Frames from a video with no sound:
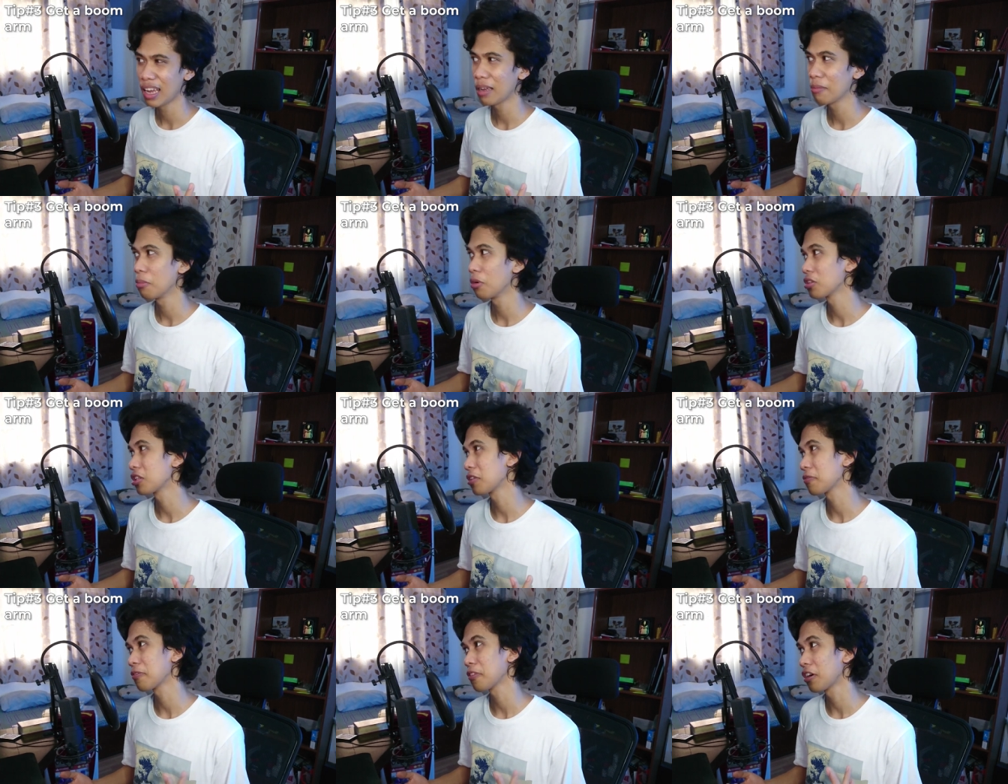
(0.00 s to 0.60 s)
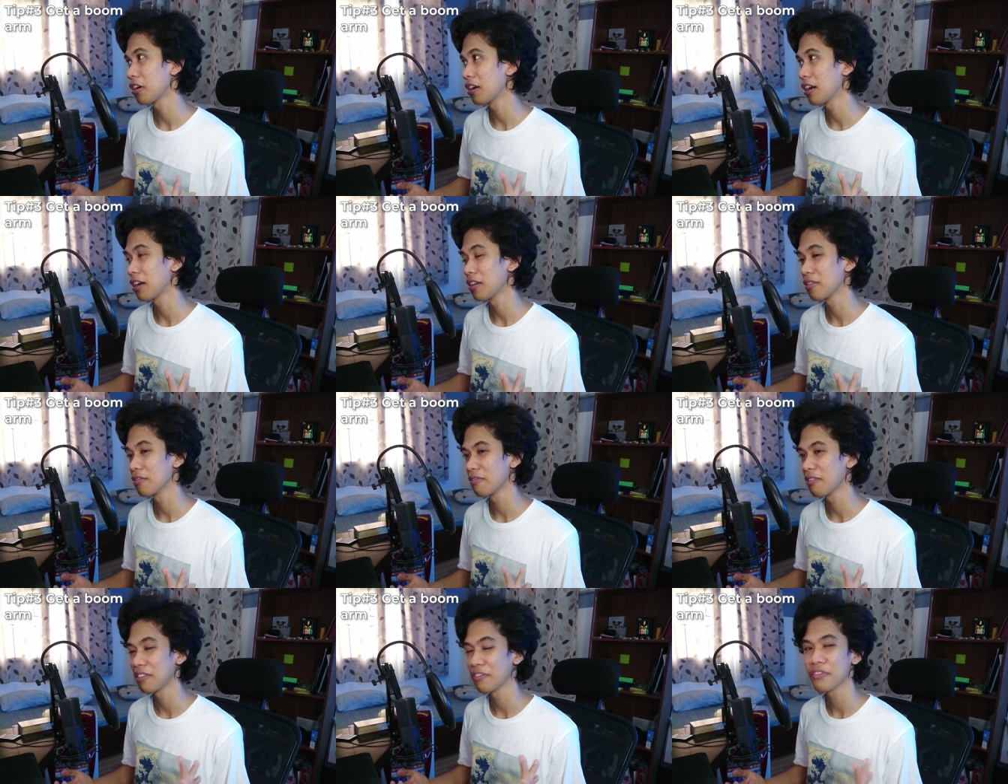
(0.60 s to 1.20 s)
I bought it for
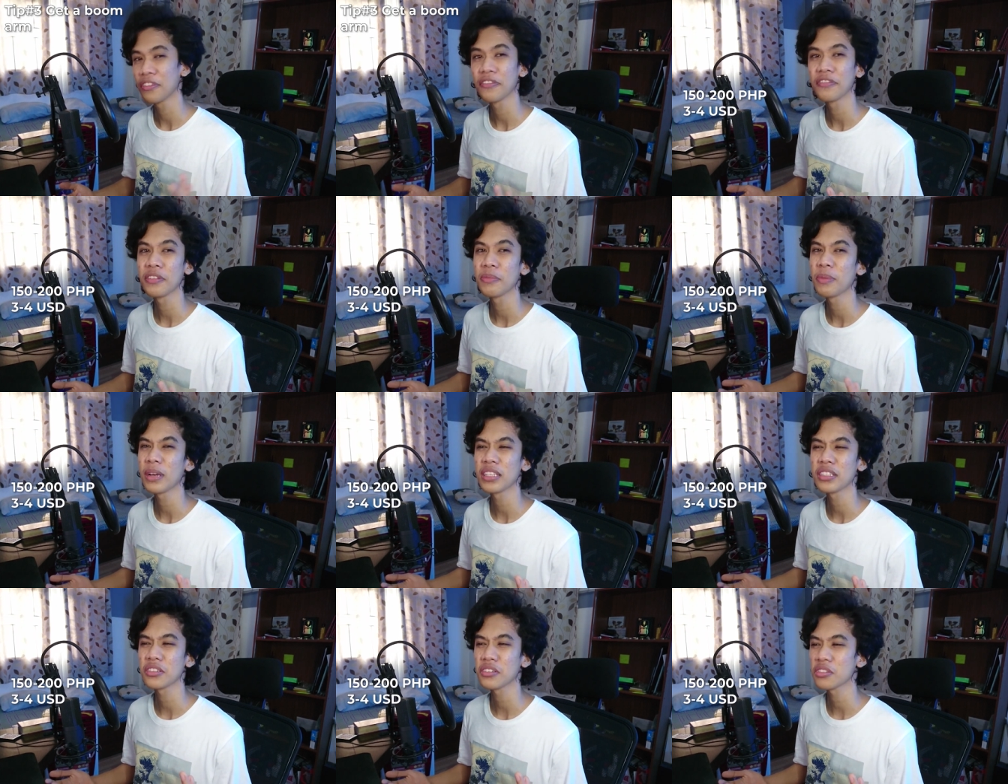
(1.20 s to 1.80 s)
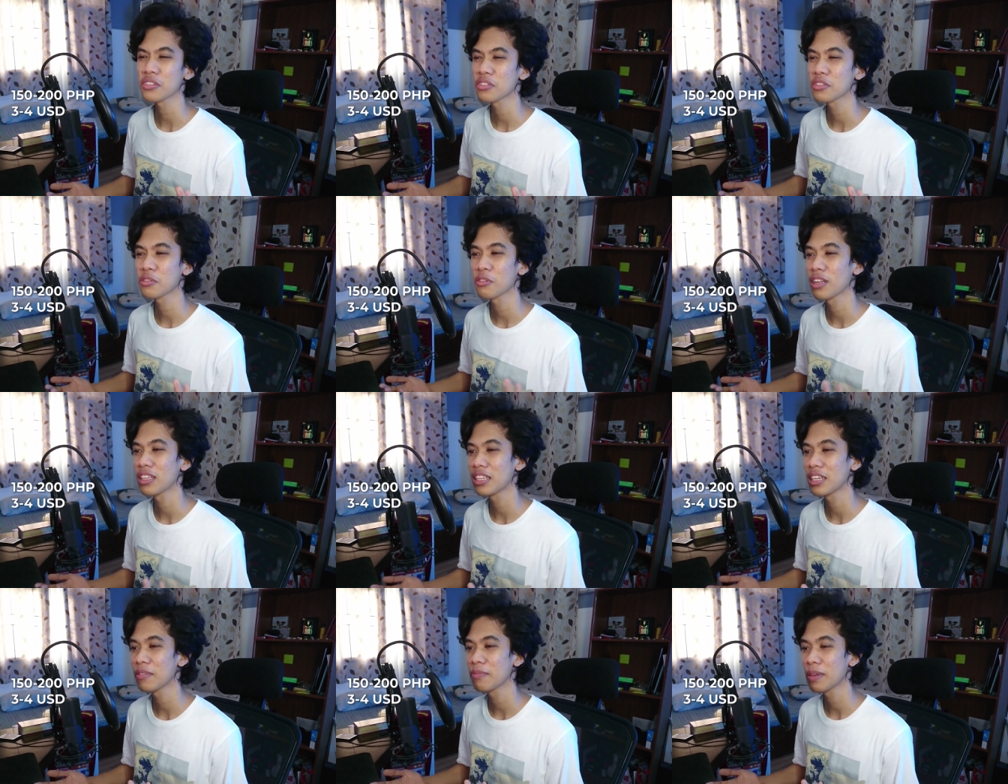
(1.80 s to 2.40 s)
around 150 pesos,
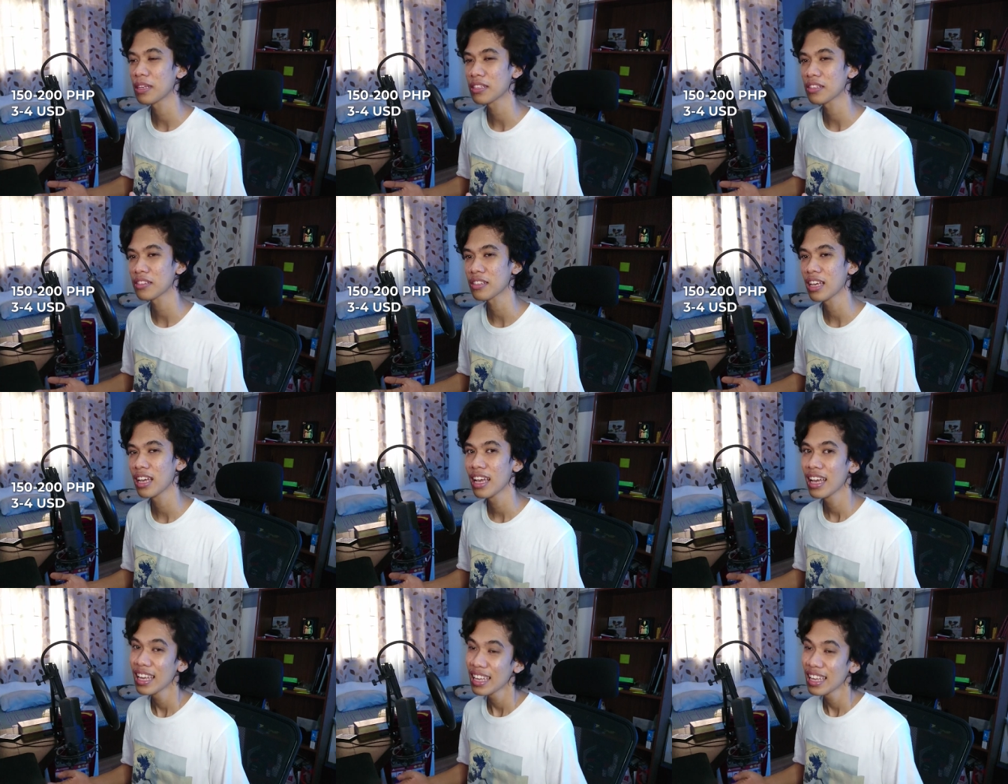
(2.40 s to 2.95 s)
200 pesos.